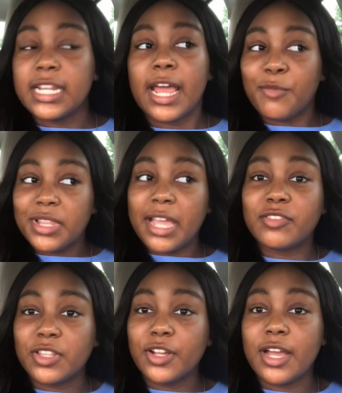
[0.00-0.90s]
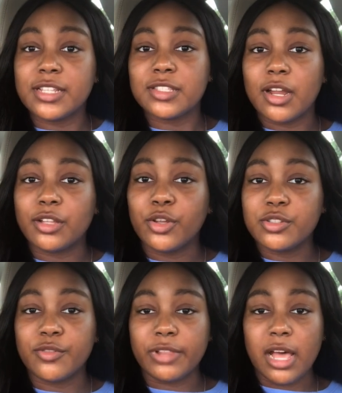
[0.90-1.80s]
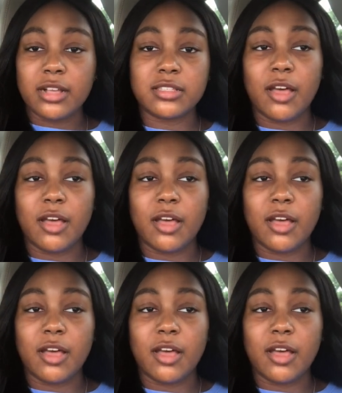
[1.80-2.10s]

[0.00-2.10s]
and I really have to learn how to start clothing vlogs